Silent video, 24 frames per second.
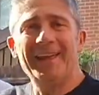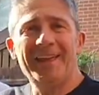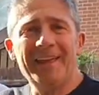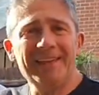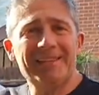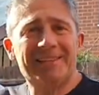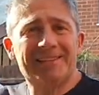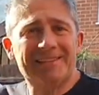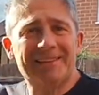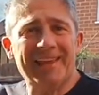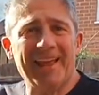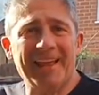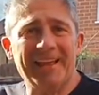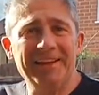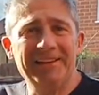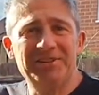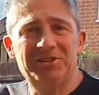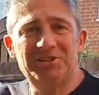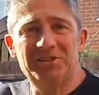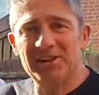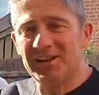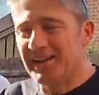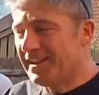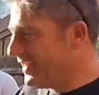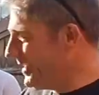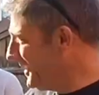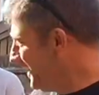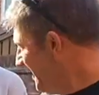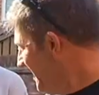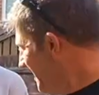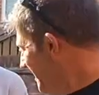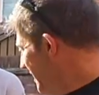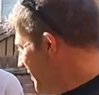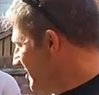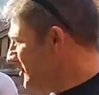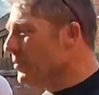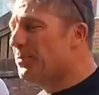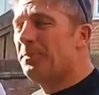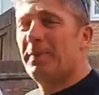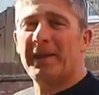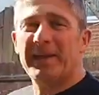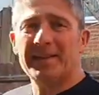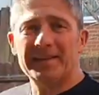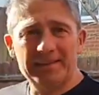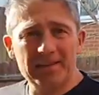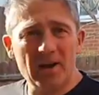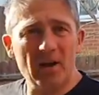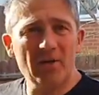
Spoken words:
It's getting chilly. The pig's